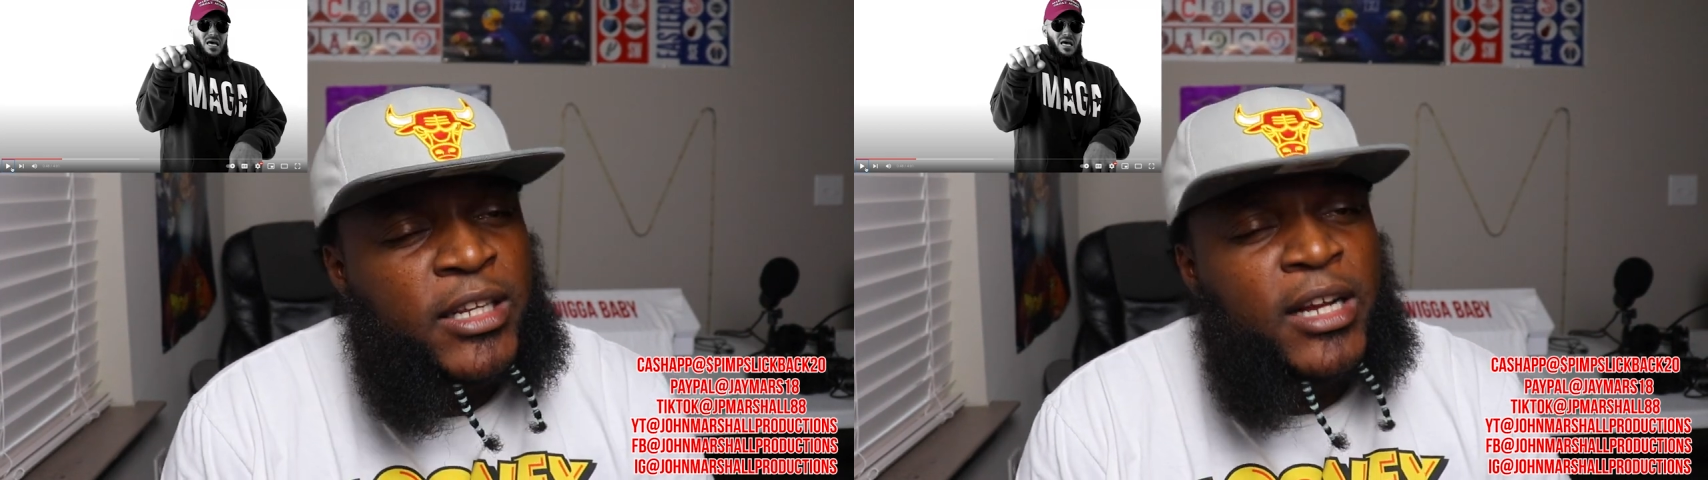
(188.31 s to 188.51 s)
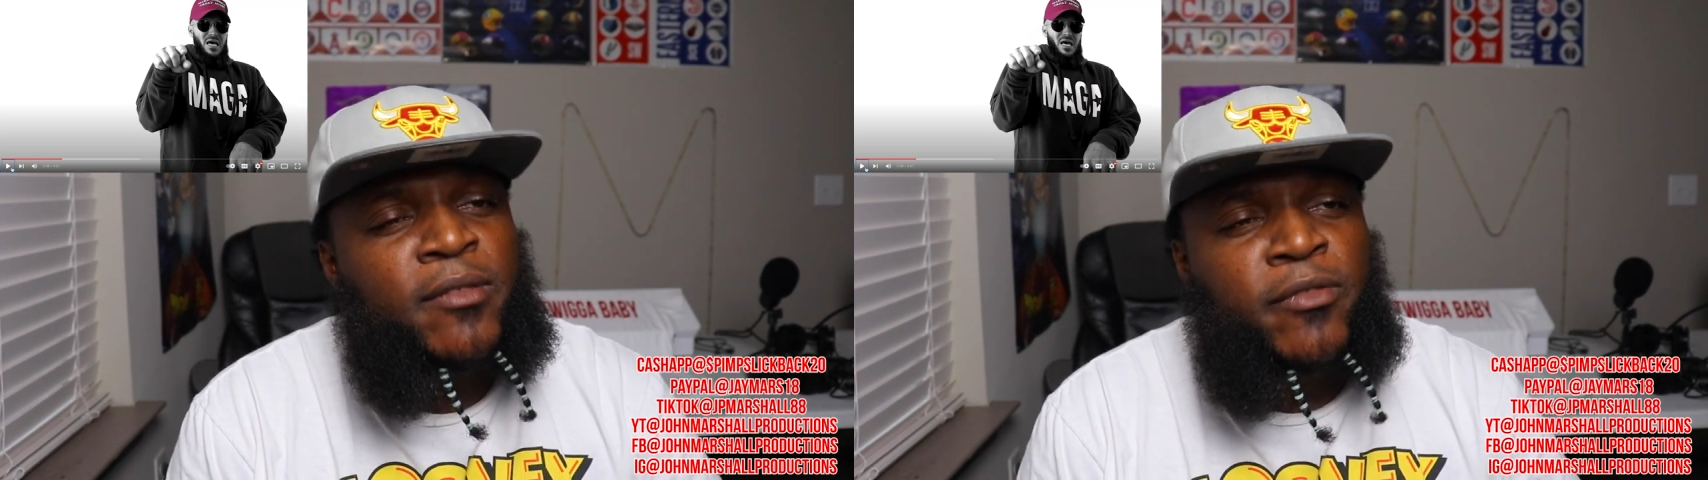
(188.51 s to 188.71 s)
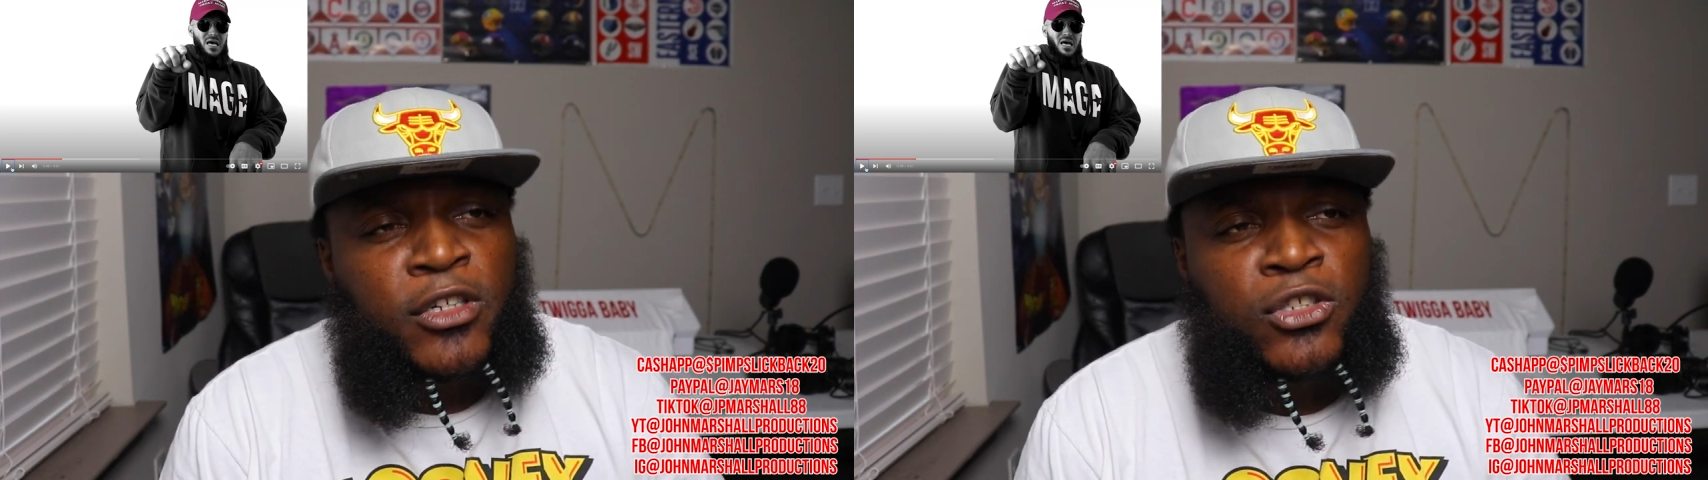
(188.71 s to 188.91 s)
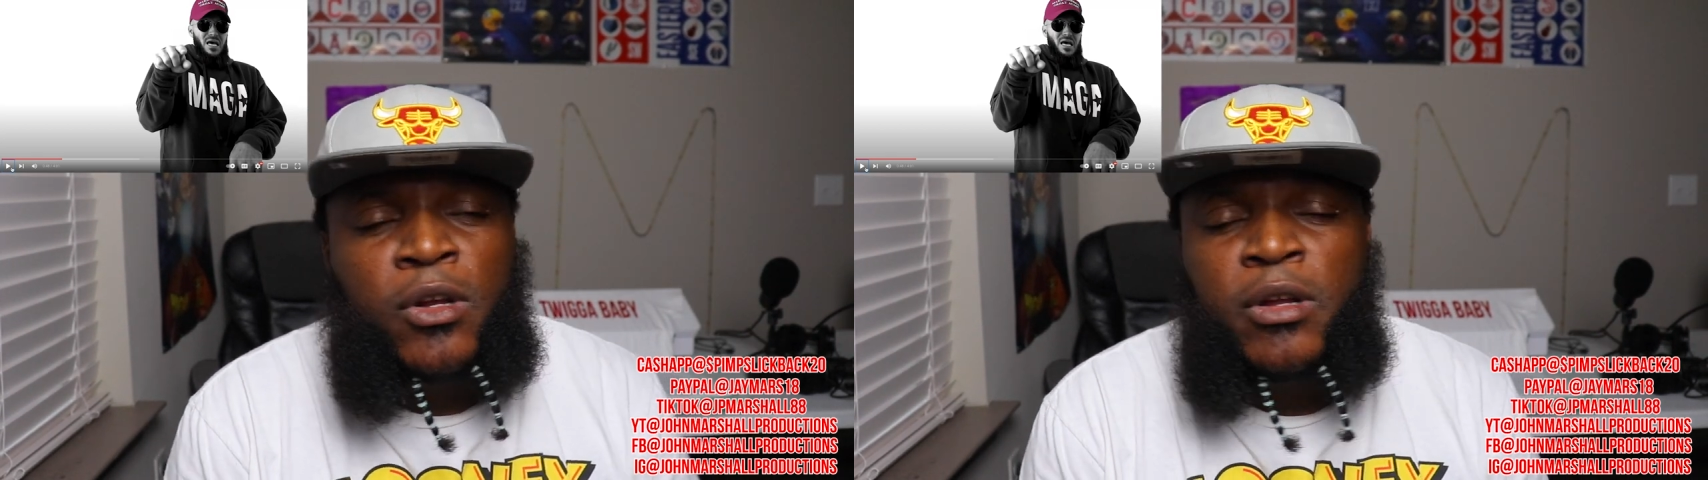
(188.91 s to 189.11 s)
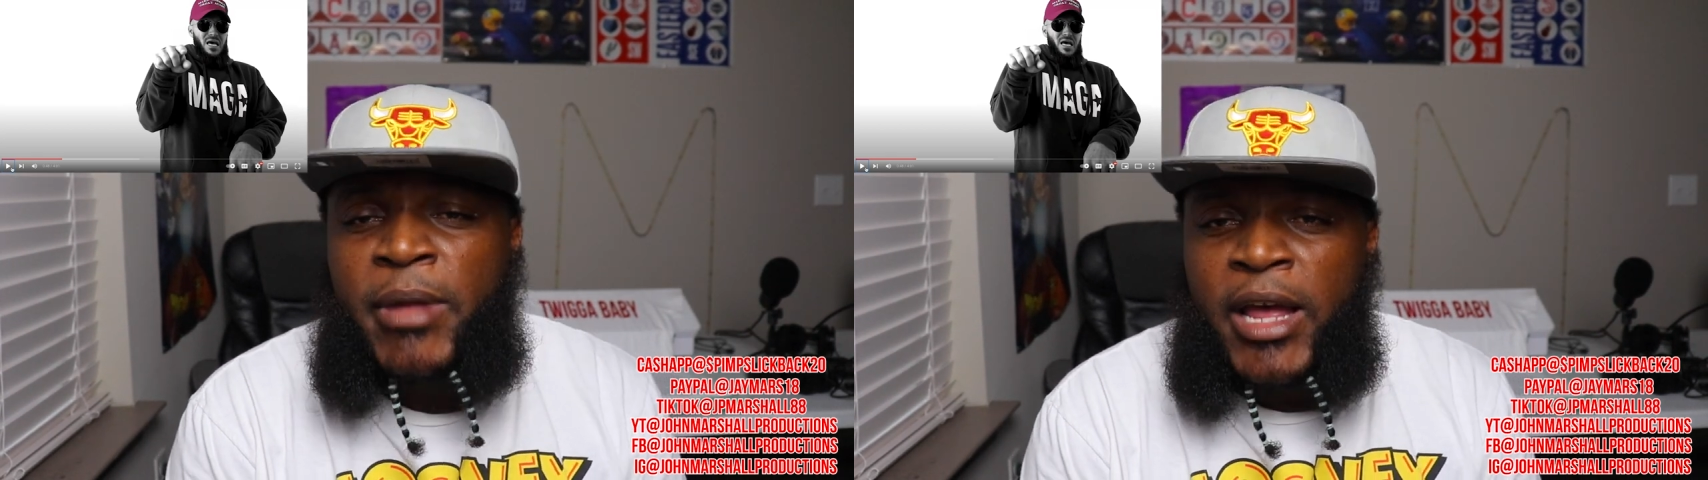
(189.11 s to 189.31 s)
think I'm finna
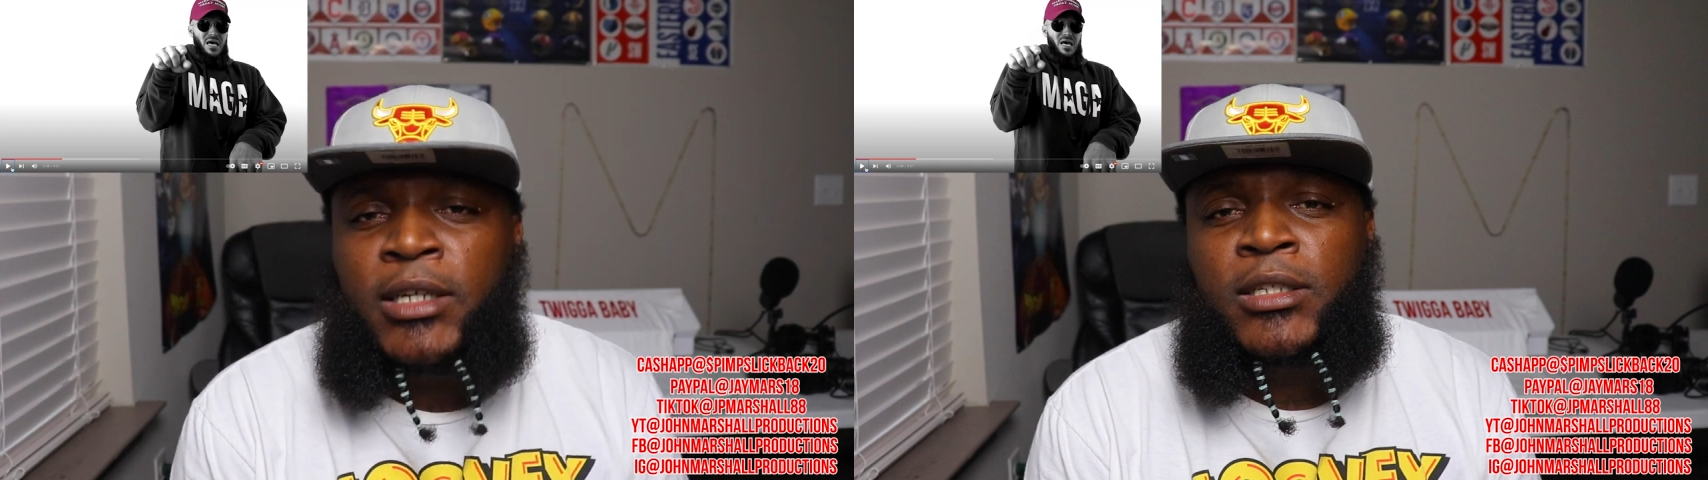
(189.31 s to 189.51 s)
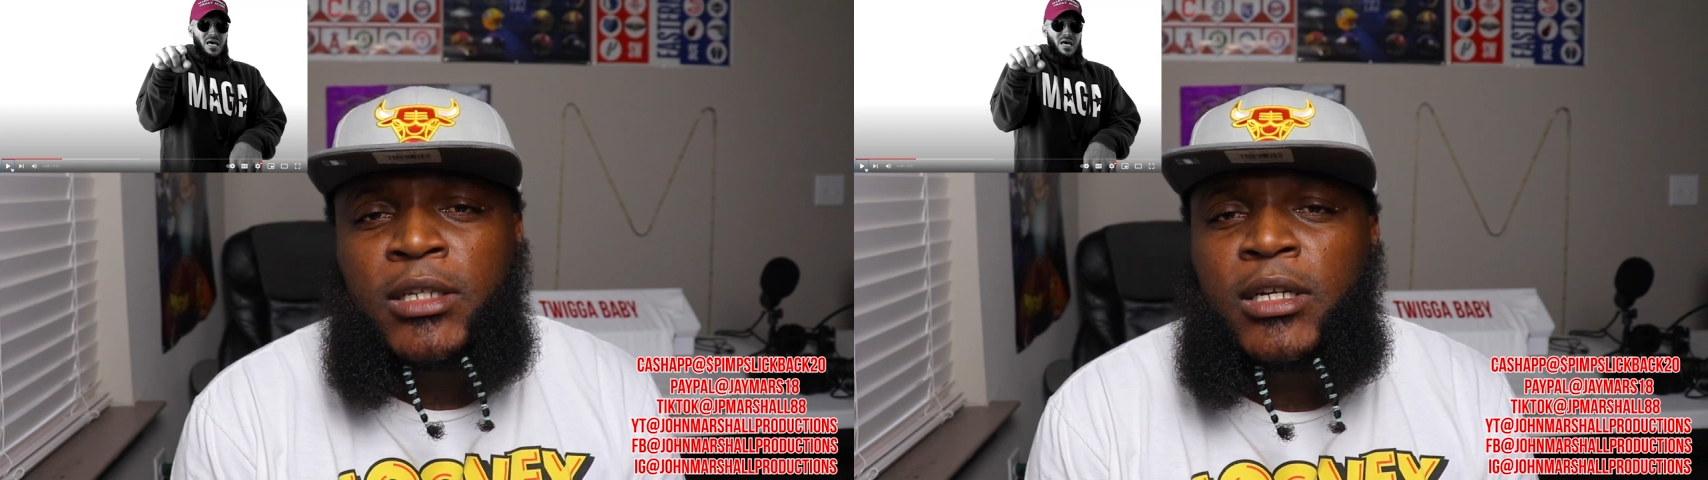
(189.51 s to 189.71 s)
join MAGA.